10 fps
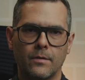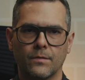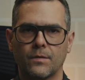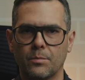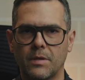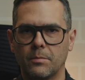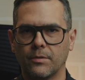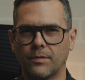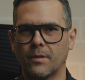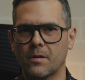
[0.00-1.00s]
know some
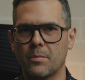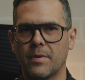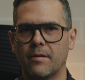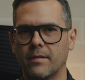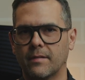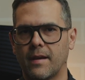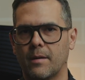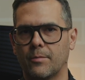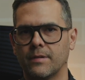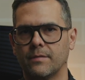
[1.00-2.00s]
people still compare these
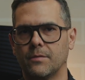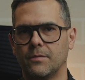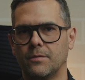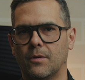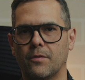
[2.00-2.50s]
cameras to